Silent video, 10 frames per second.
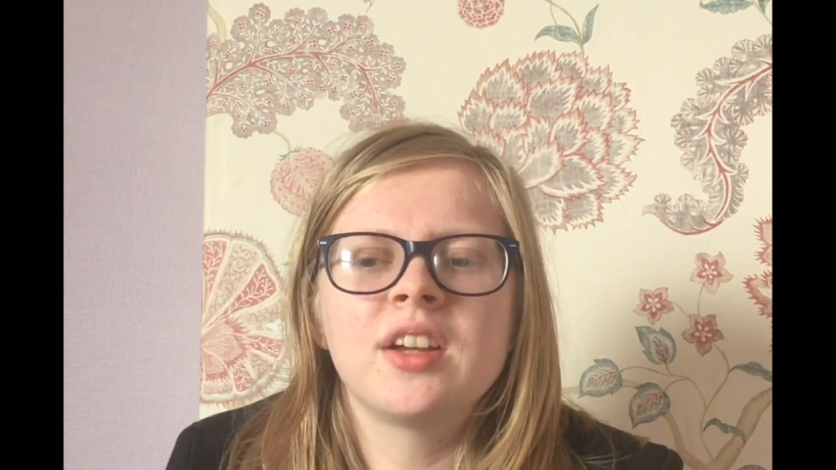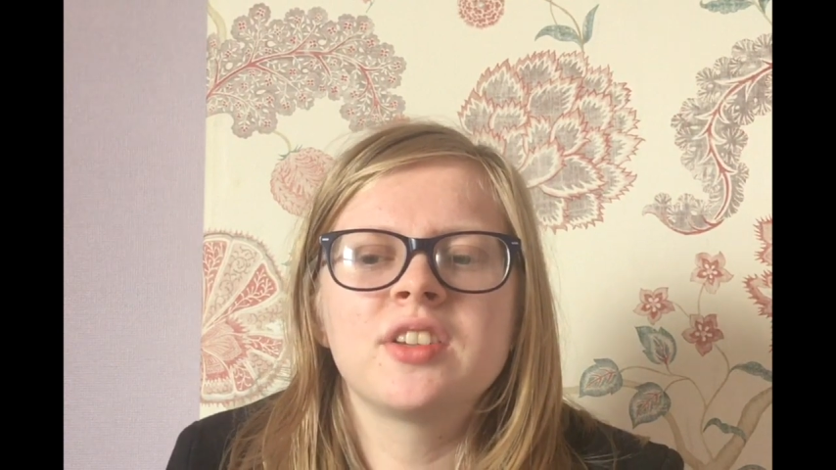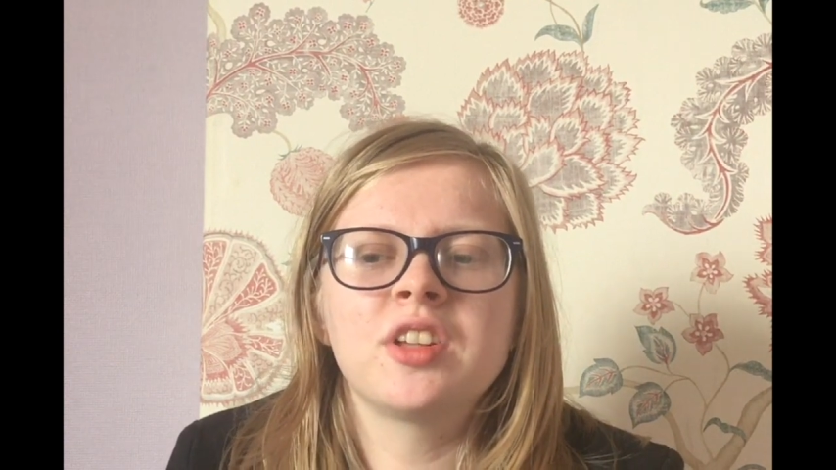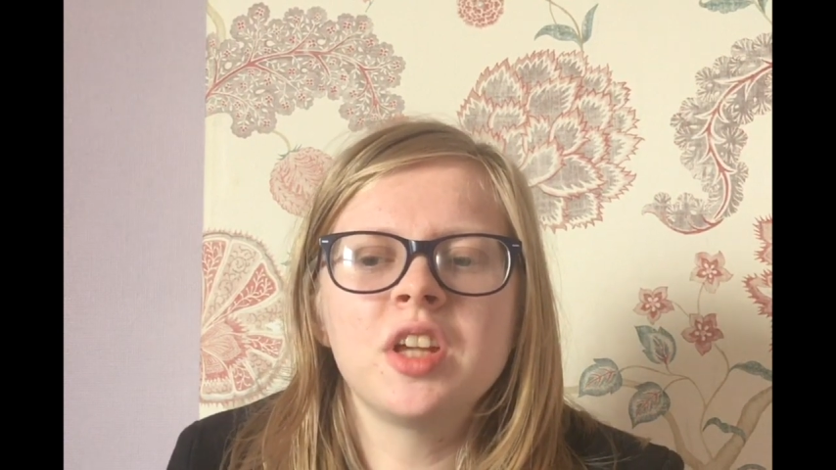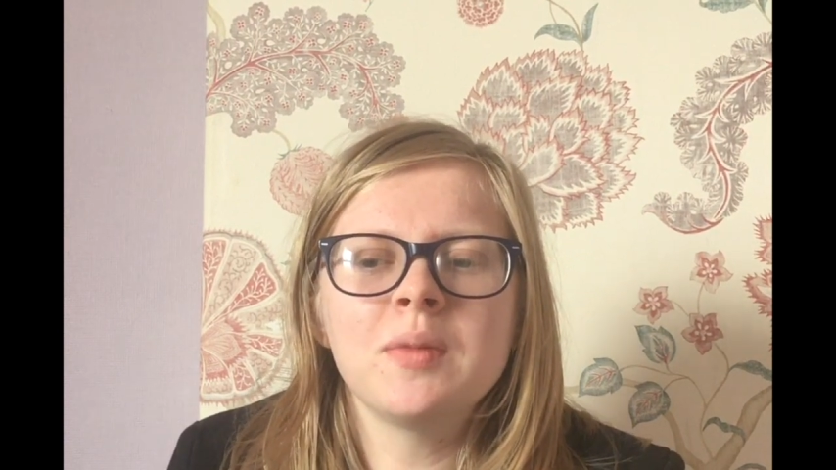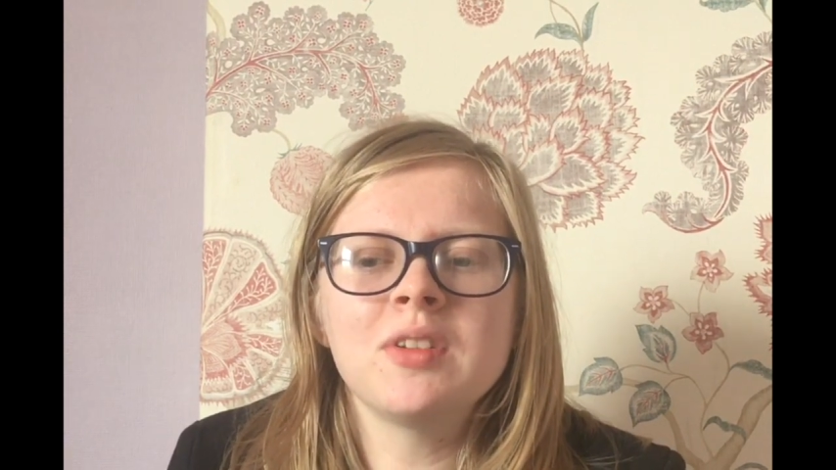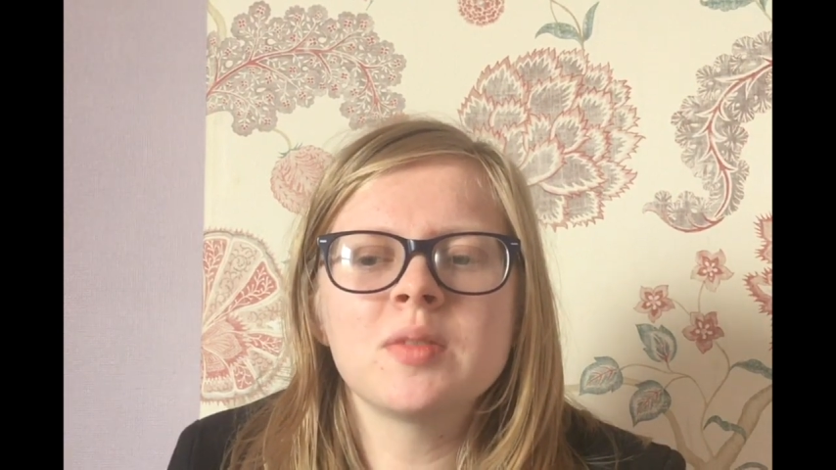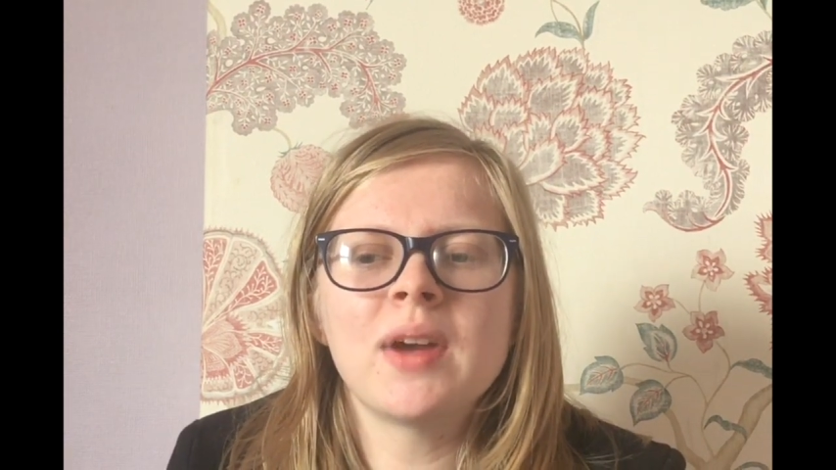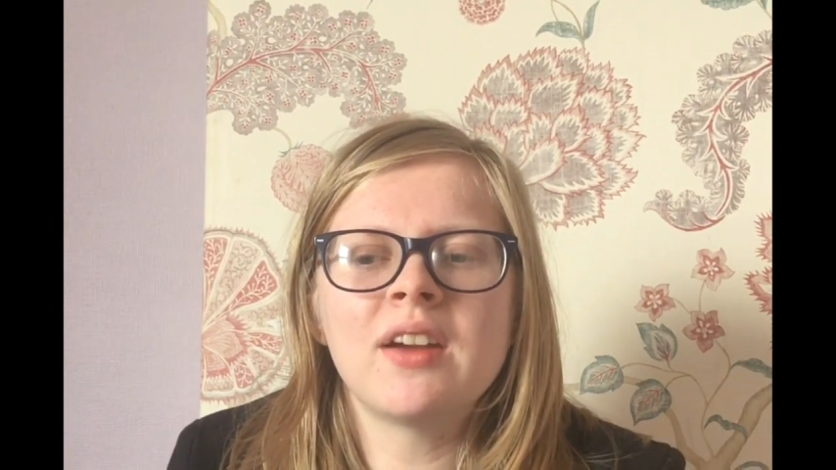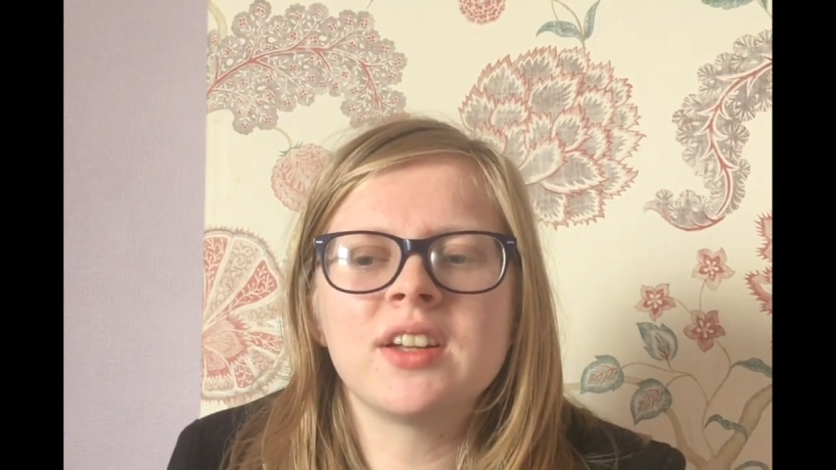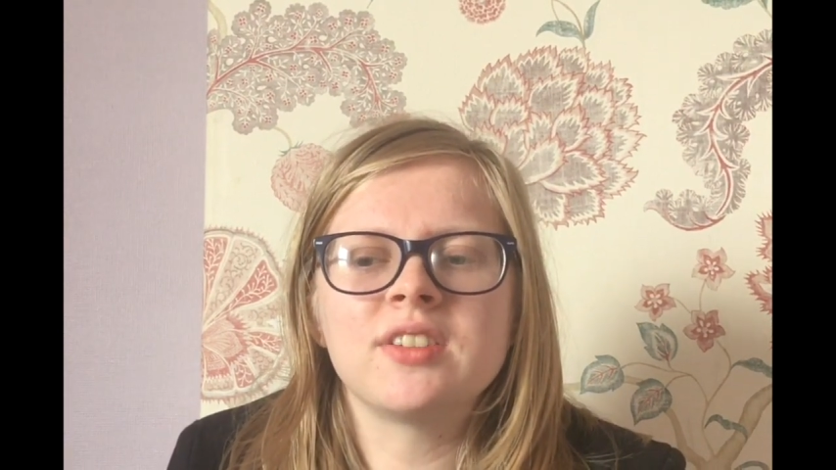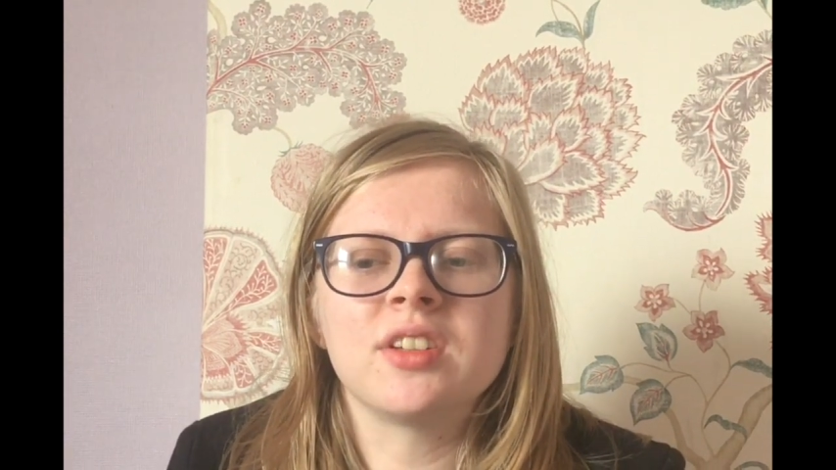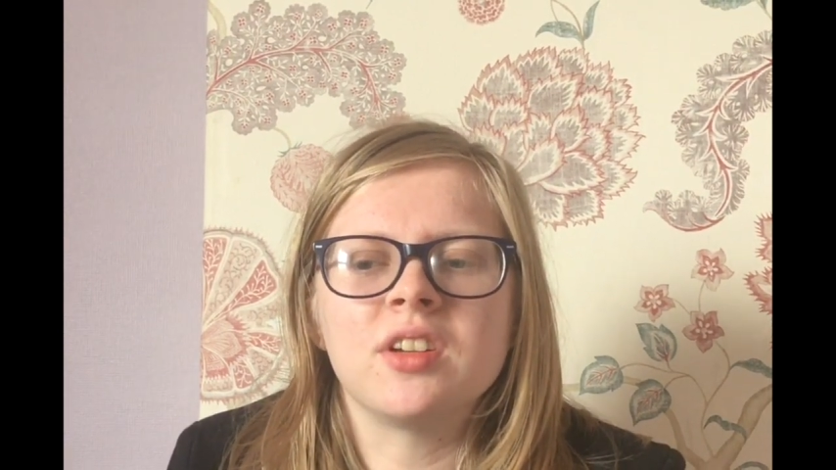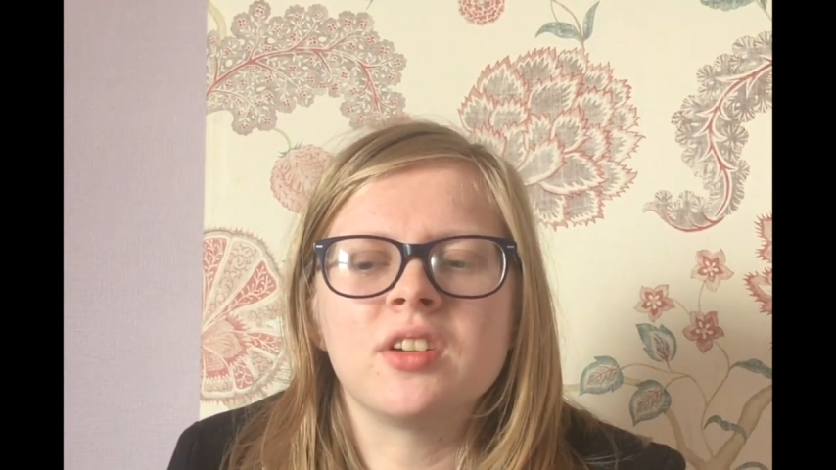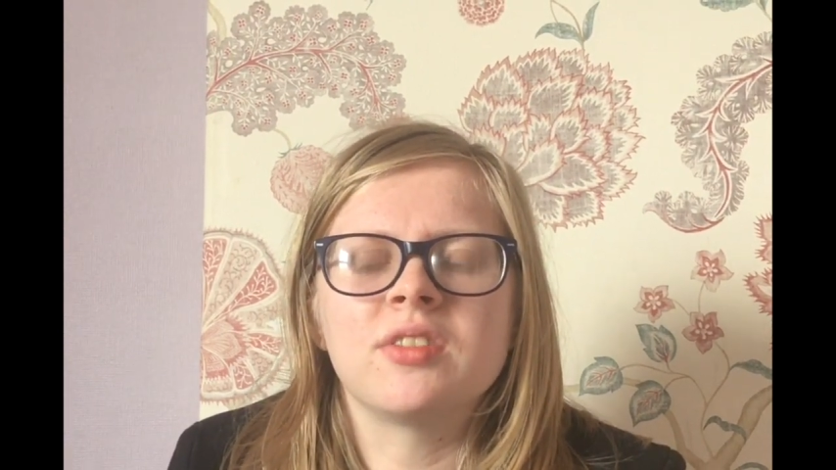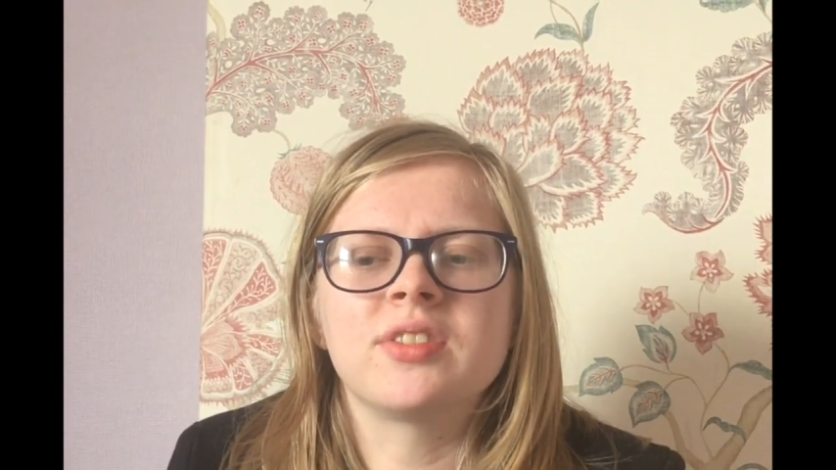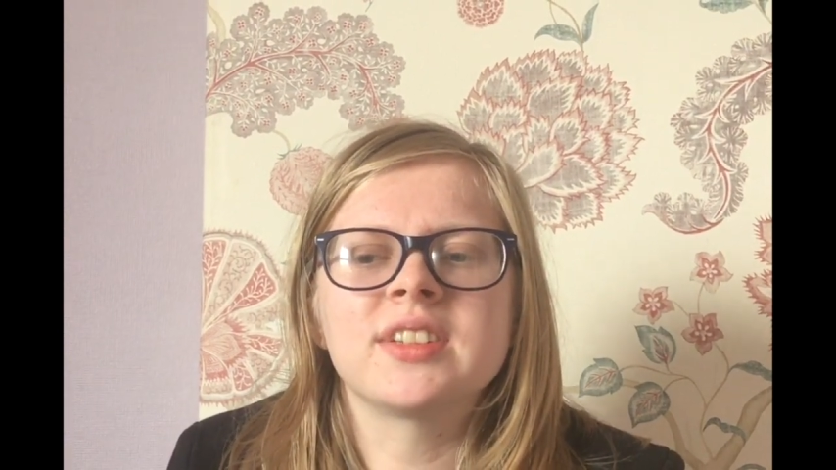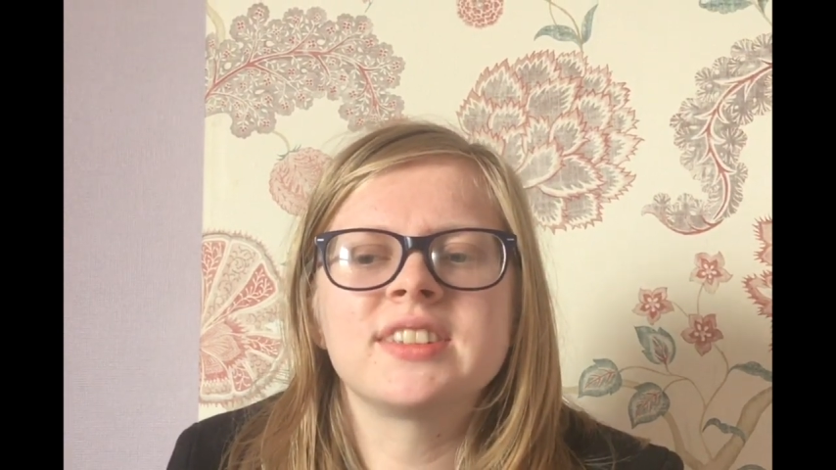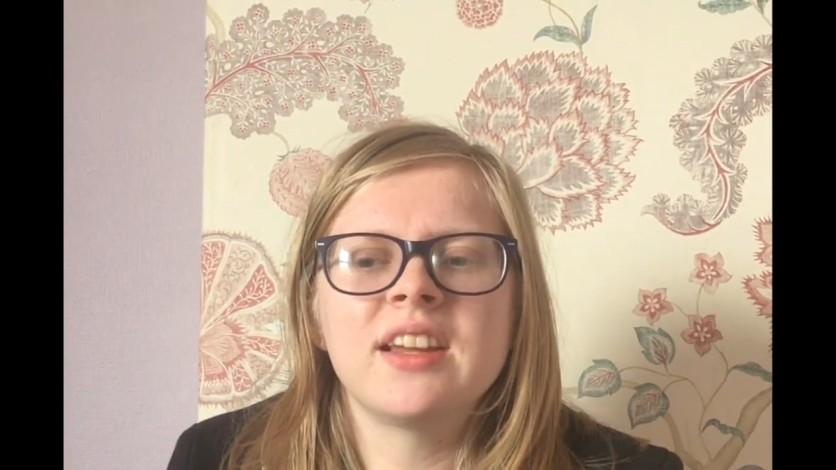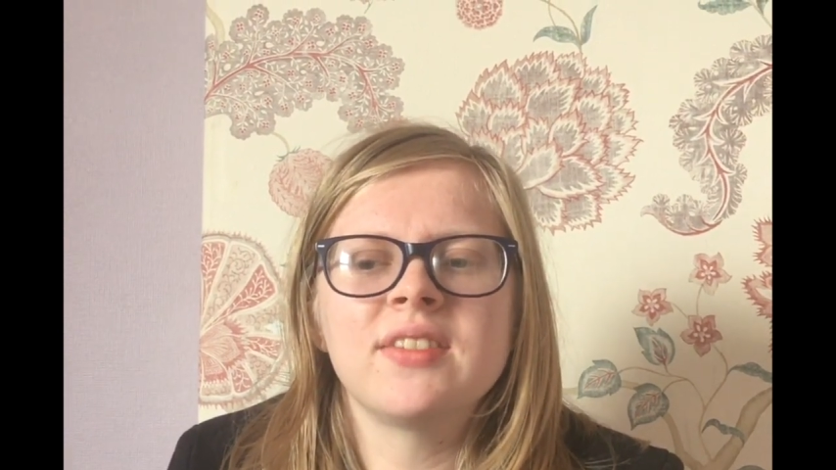to whom he was married to for
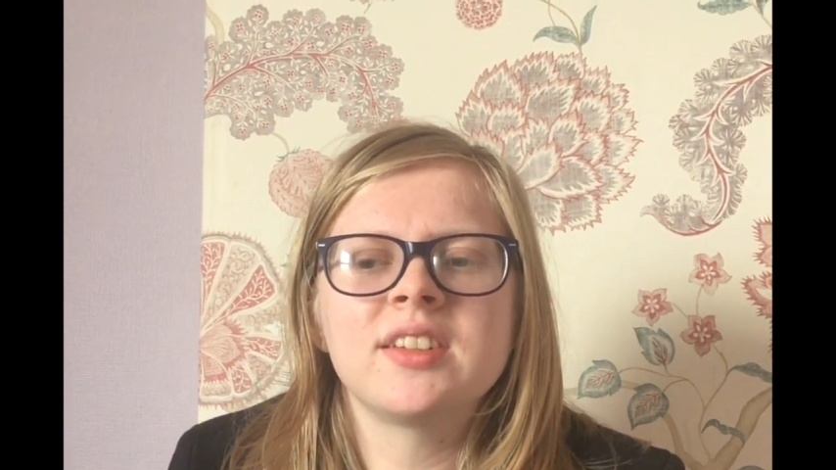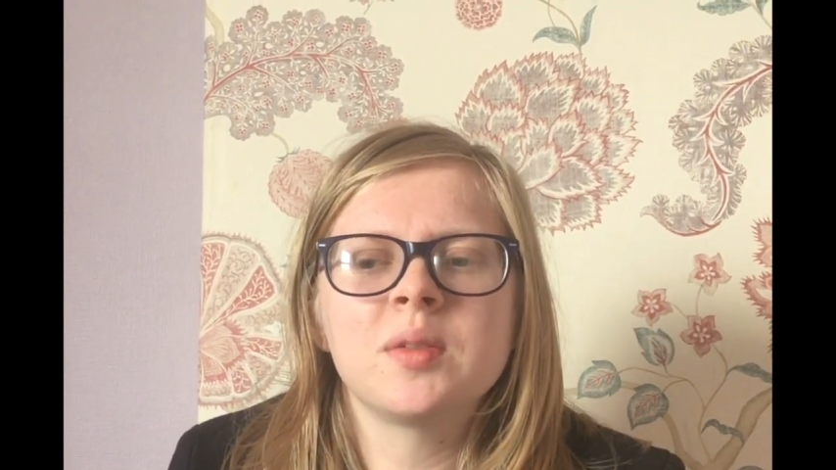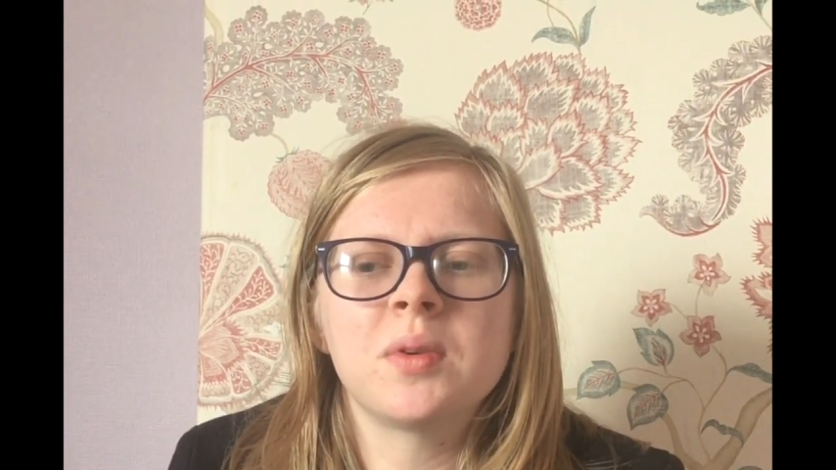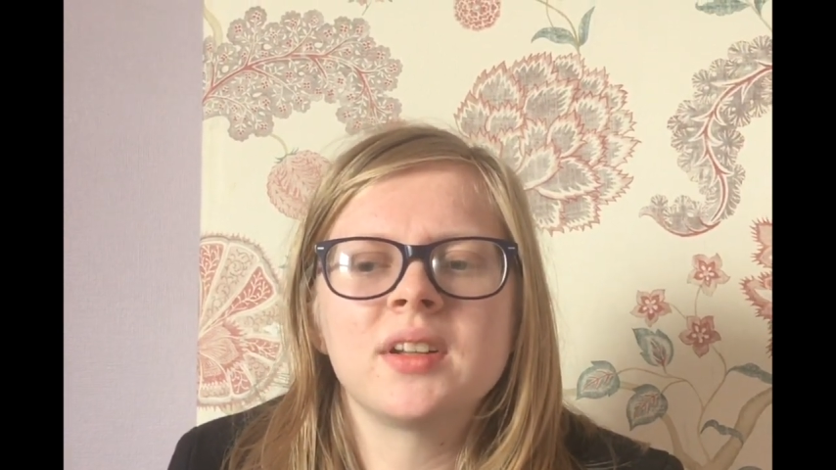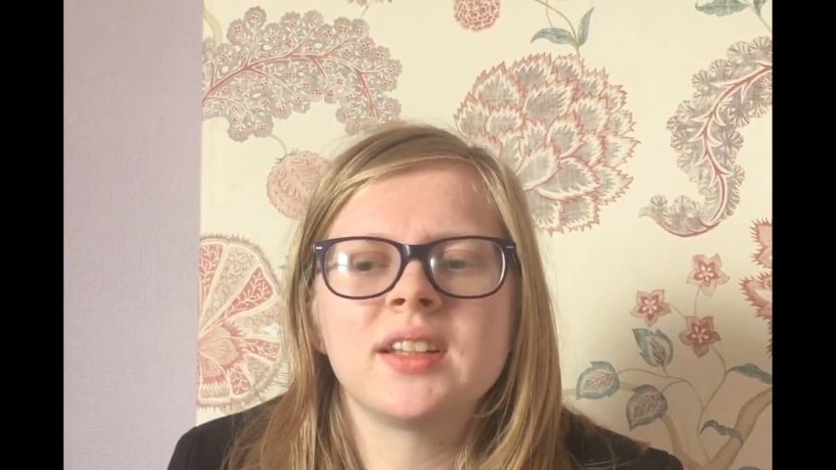71